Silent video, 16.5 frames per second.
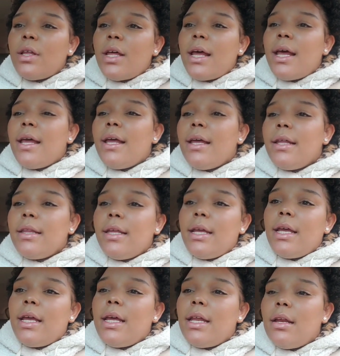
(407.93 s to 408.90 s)
that and
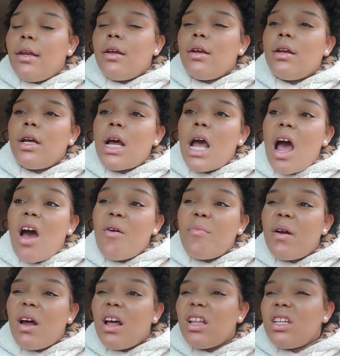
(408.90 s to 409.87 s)
then
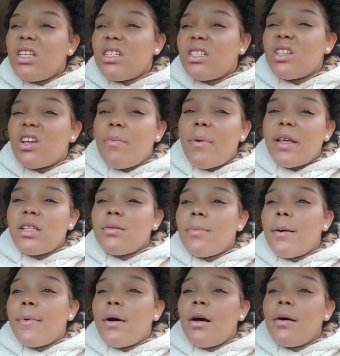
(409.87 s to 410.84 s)
I'll probably just go back
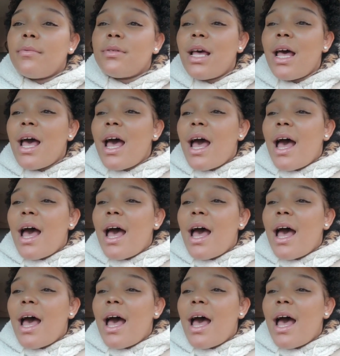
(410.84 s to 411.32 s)
to my mom's.